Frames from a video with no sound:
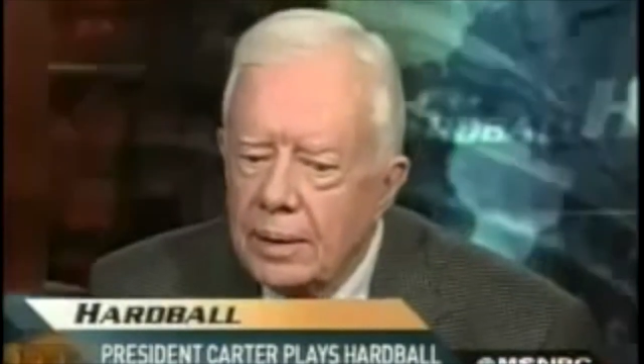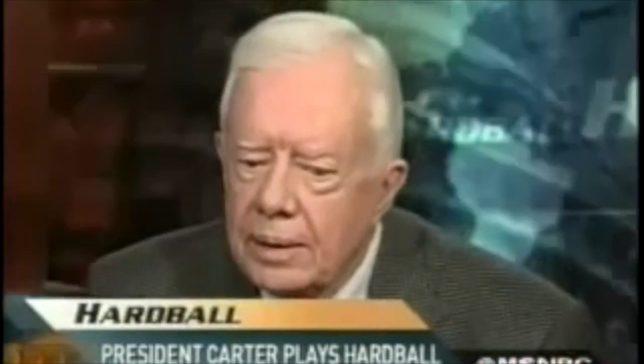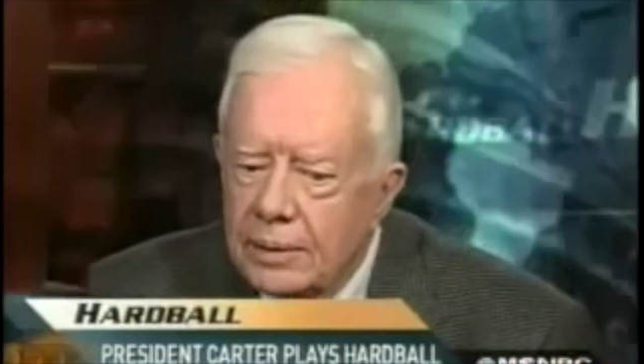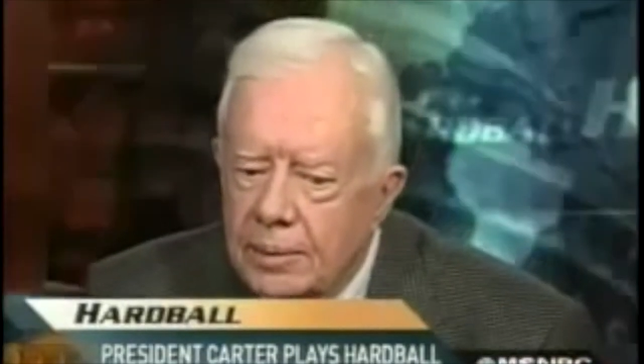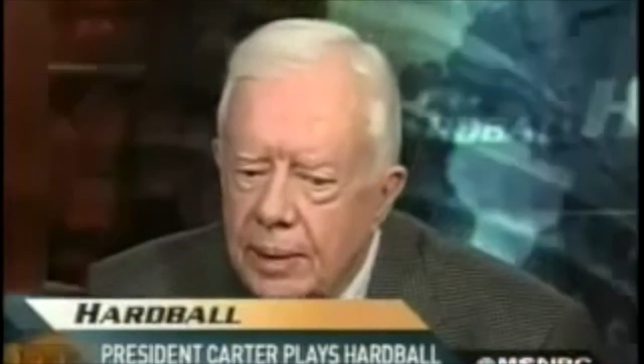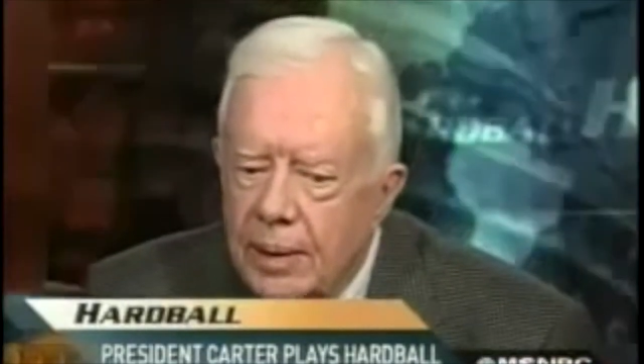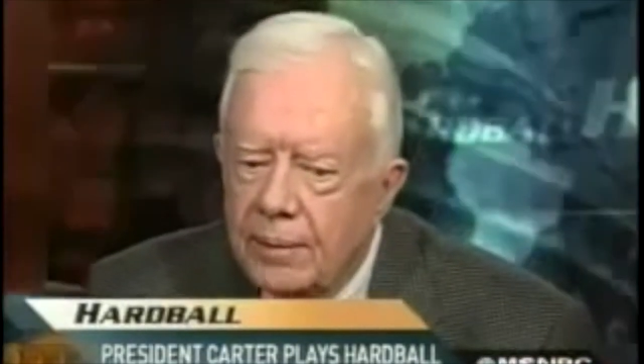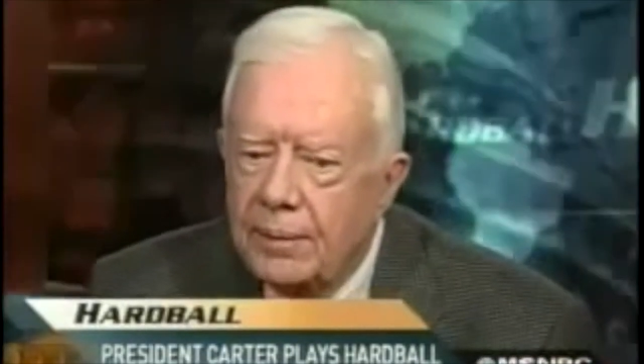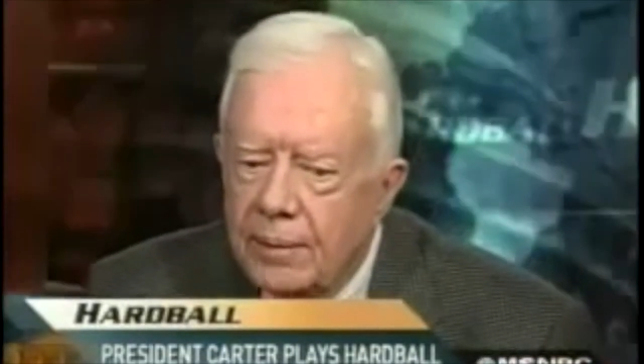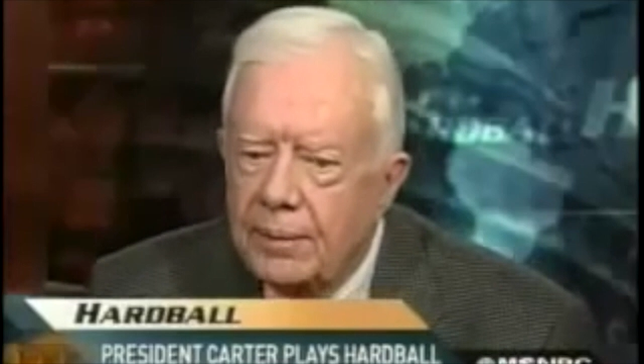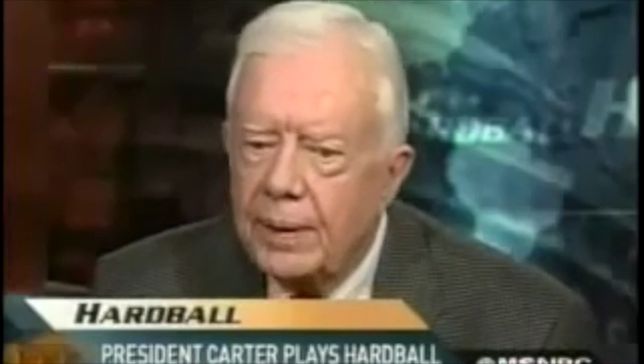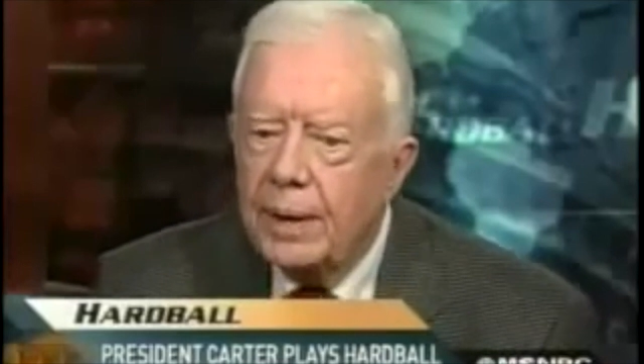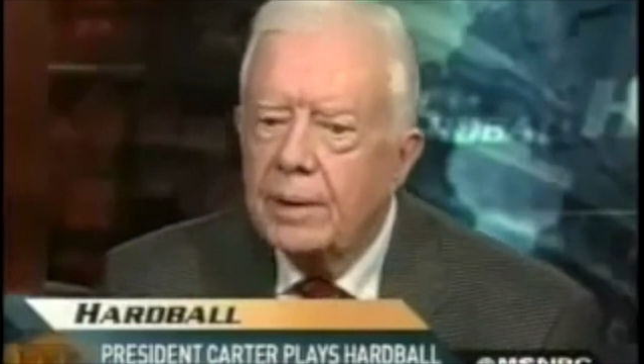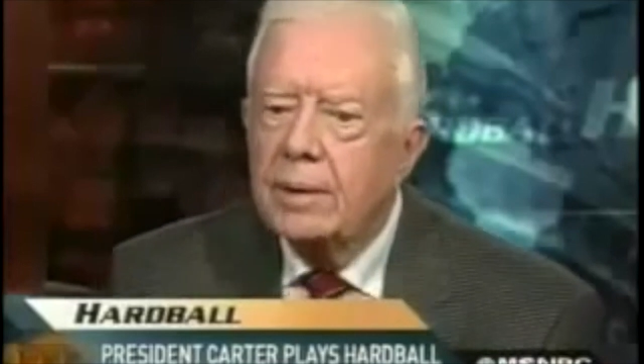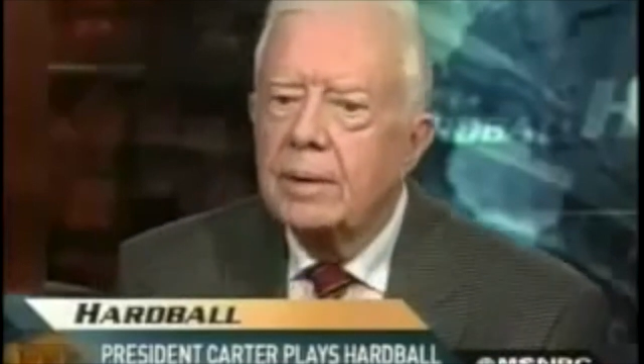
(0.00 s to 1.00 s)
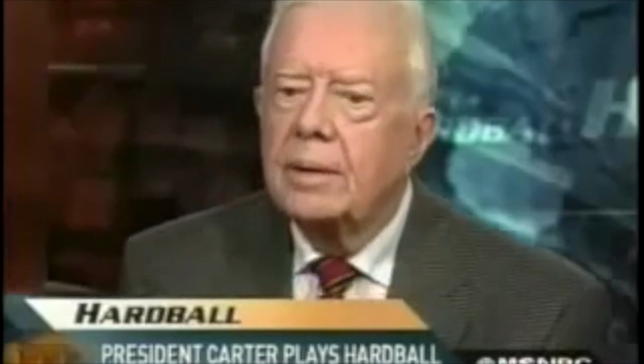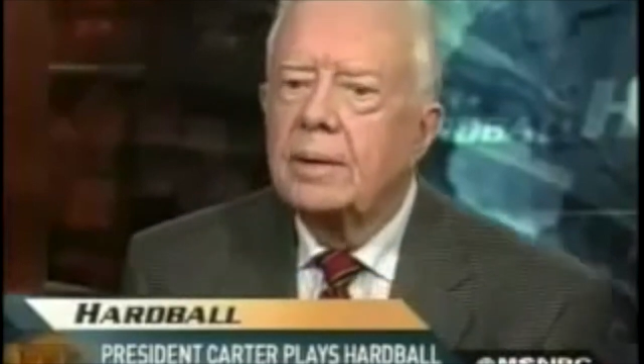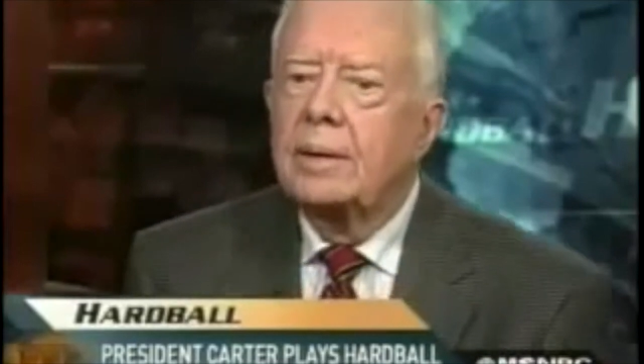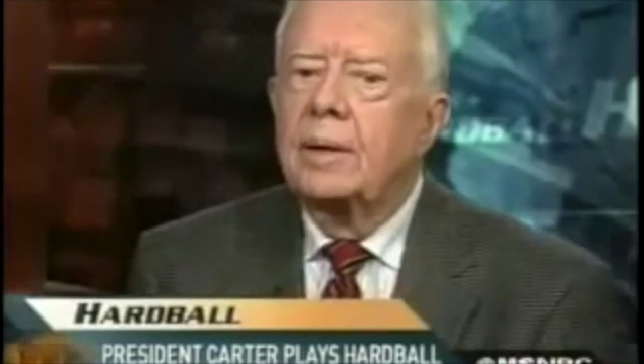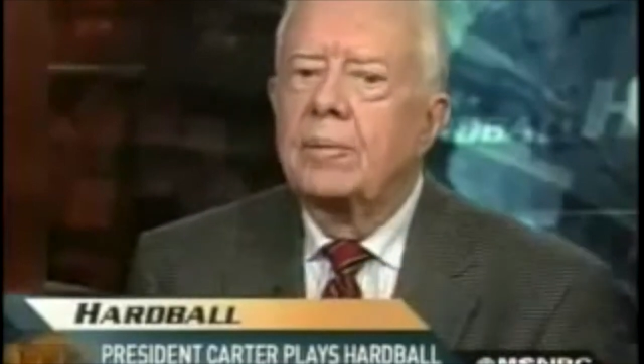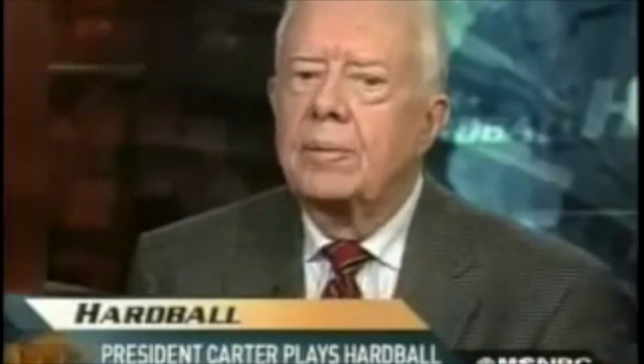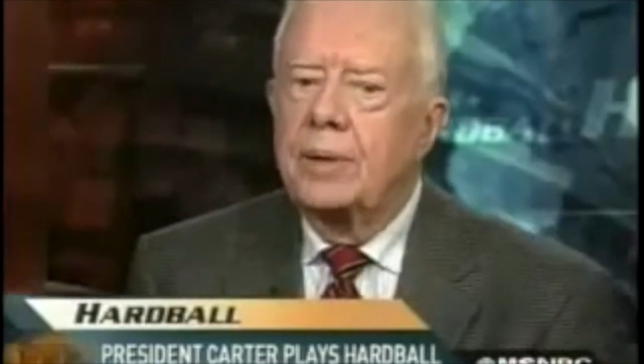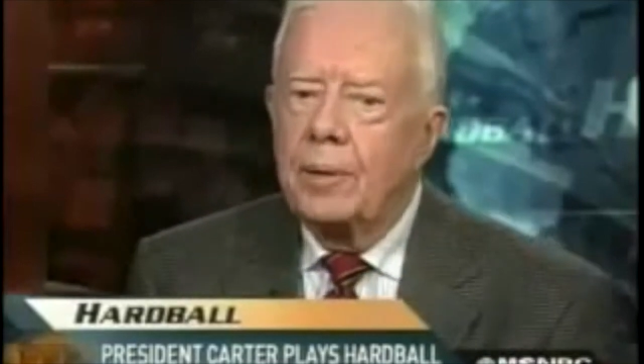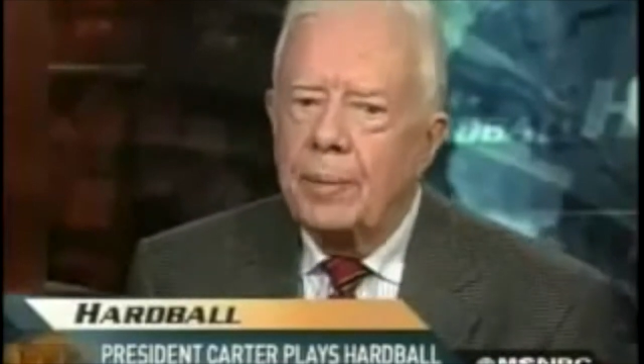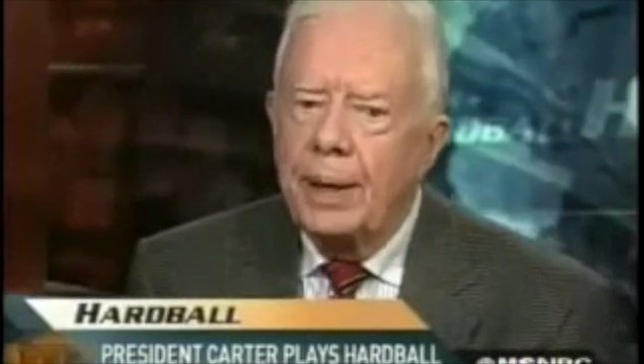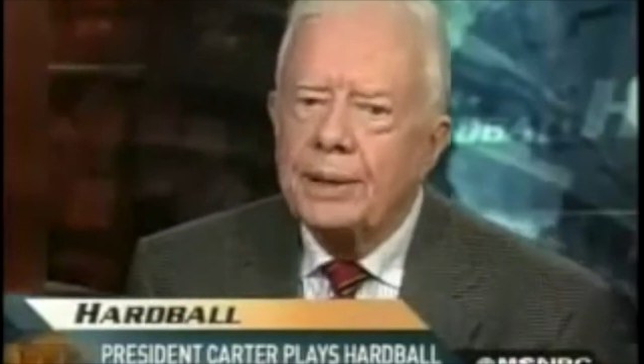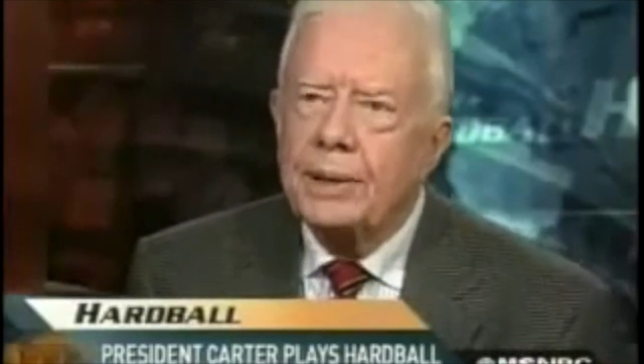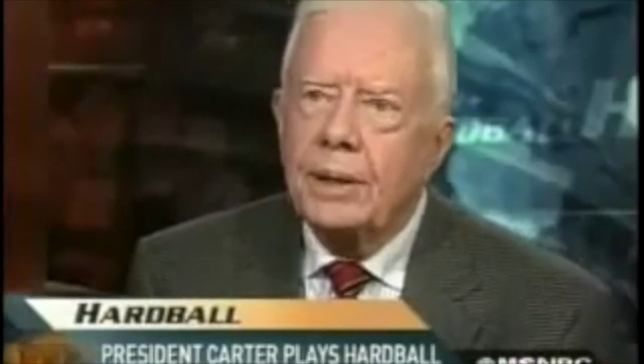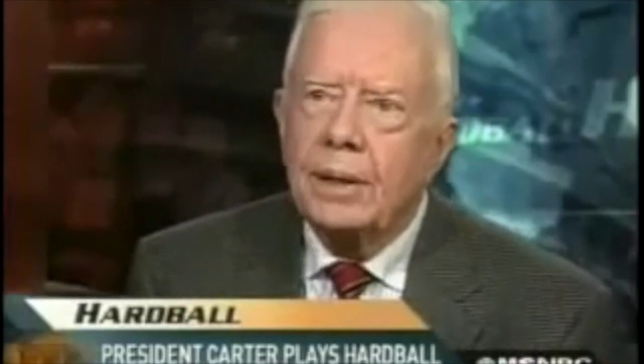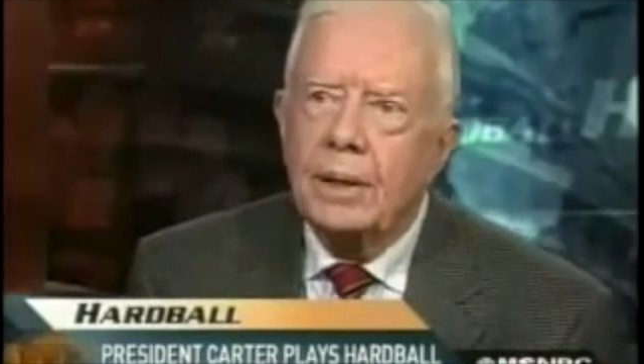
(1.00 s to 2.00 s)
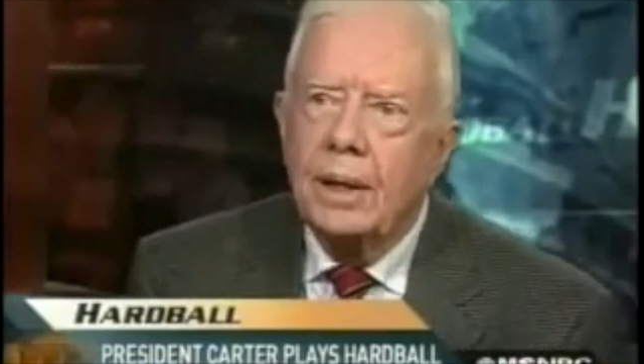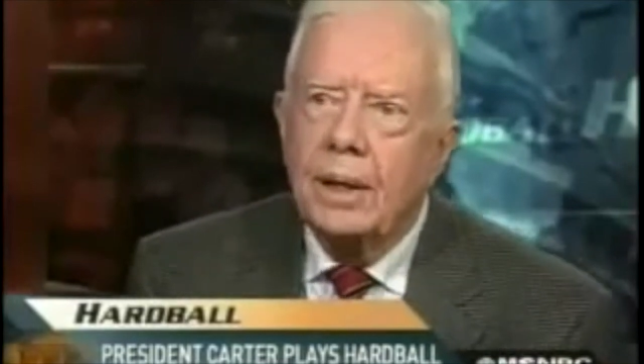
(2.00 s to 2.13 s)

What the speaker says: Well, as a matter of fact, the